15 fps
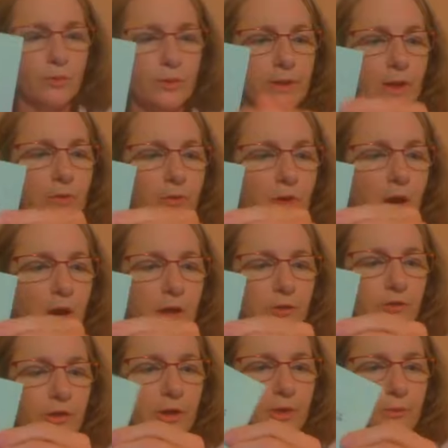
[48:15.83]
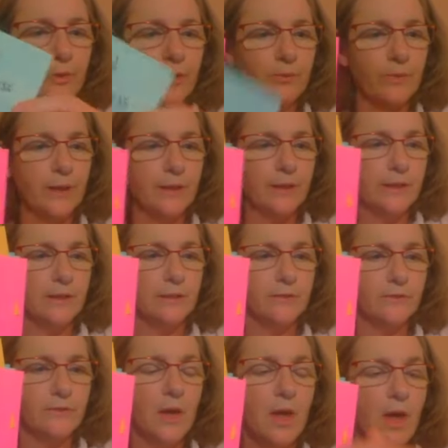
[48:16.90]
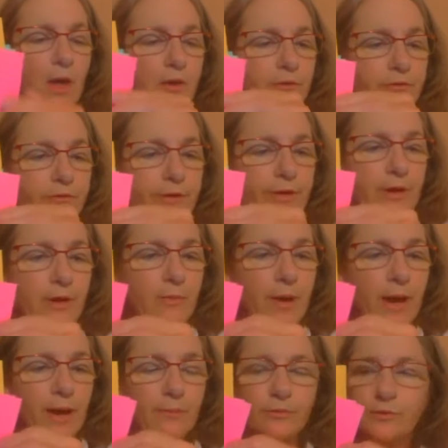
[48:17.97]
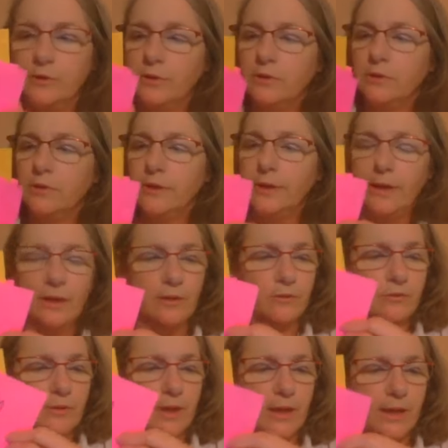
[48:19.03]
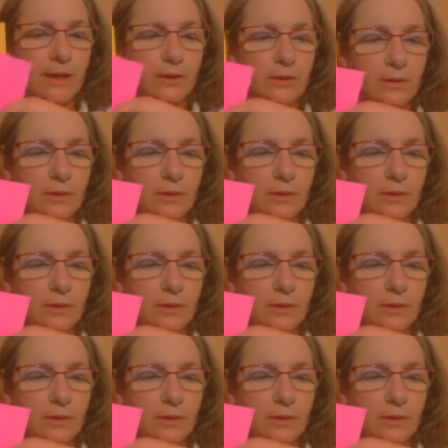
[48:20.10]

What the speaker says: We know the College of Career Readiness. STEM absolutely is a